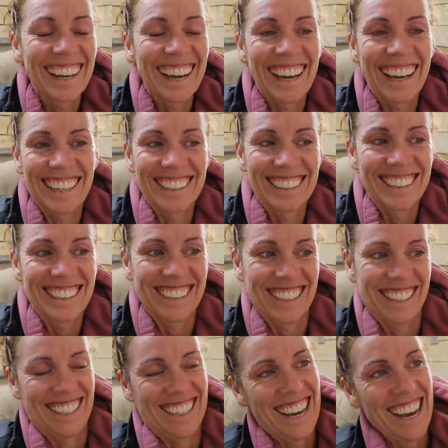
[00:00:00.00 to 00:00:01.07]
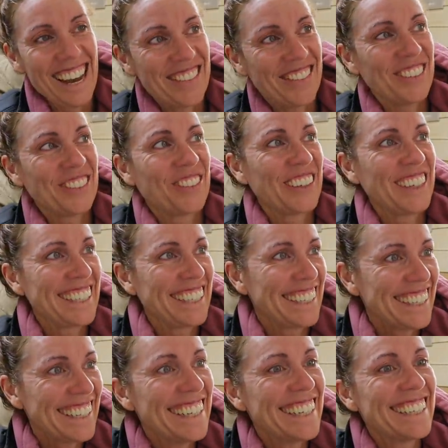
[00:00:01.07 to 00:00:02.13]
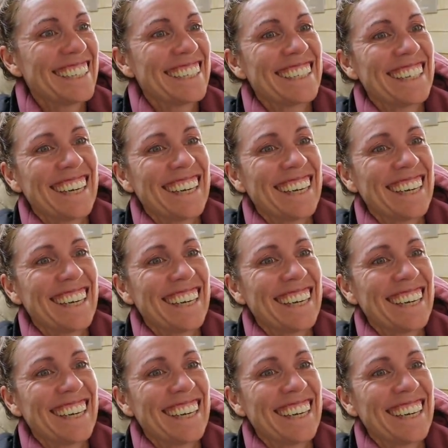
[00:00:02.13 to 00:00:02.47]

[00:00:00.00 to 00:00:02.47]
And she's like, yeah, I feel pretty good.